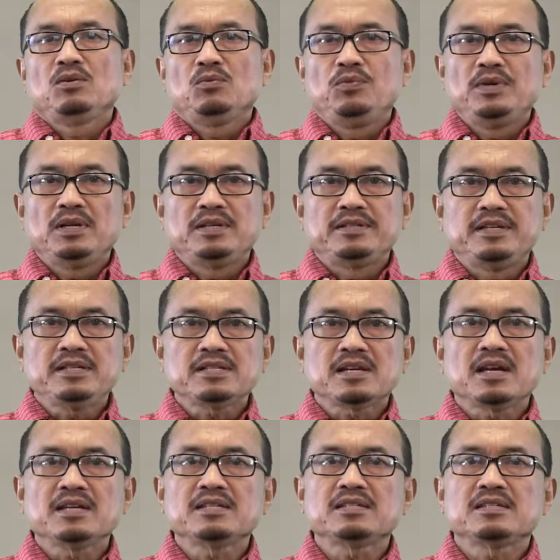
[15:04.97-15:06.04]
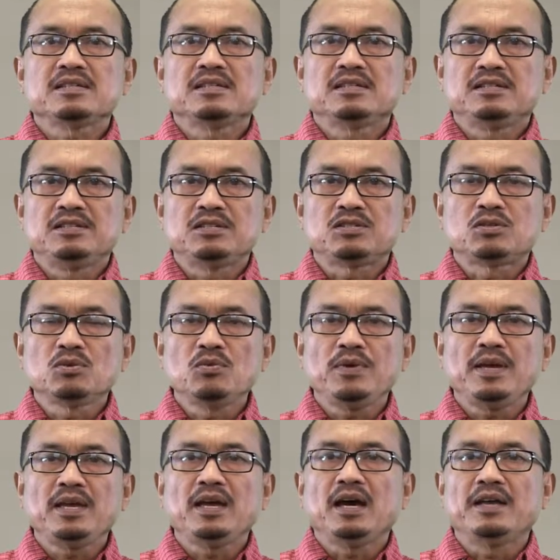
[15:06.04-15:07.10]
We'll discuss the
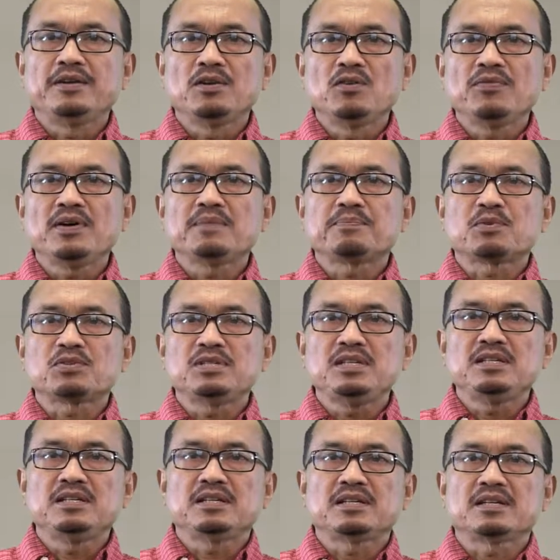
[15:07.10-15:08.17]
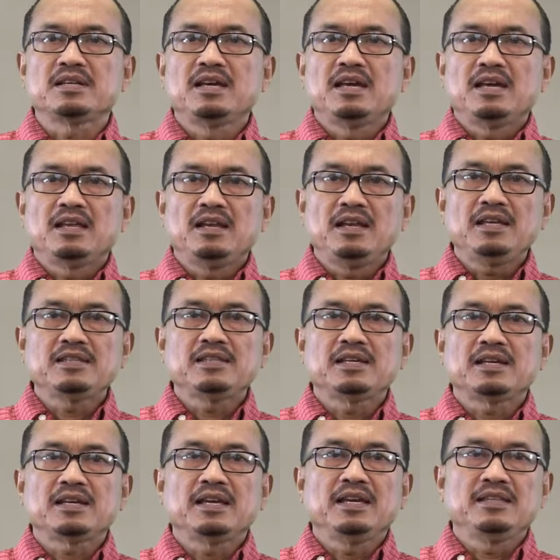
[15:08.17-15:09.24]
two-way ANOVA procedure
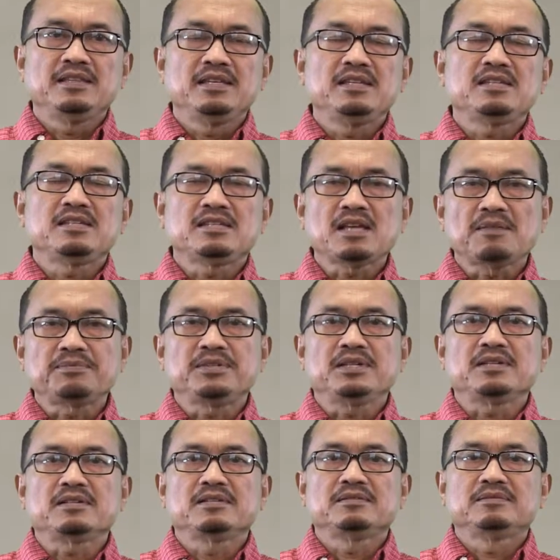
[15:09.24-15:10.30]
later in this chapter.